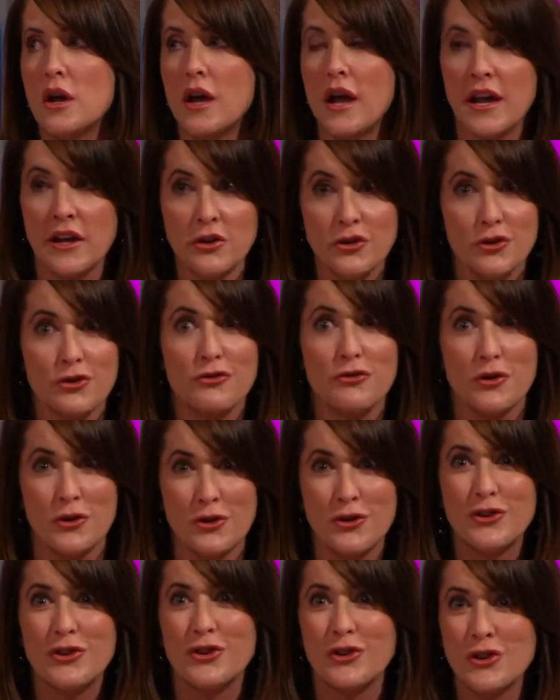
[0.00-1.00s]
and
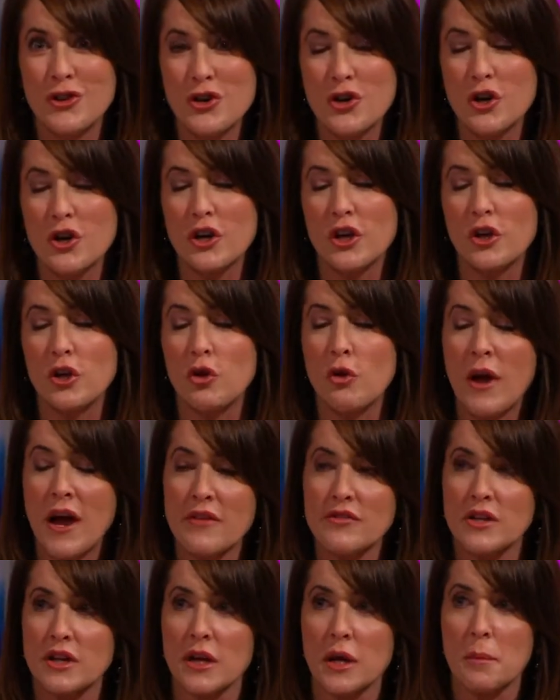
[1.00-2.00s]
youthful look, you
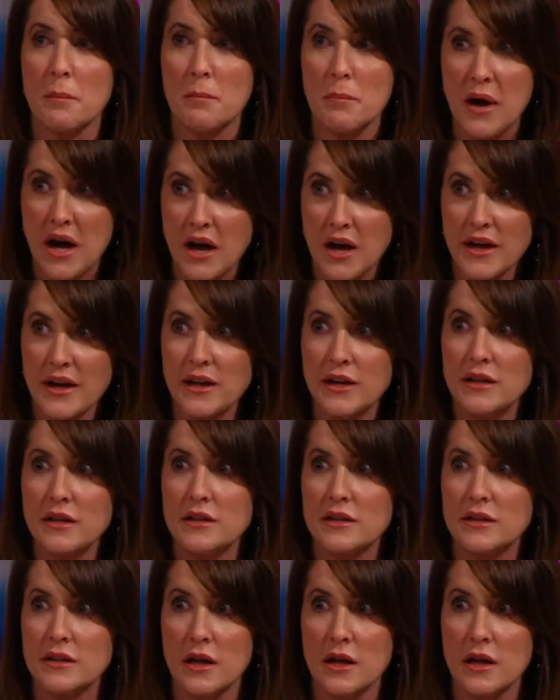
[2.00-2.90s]
have to combine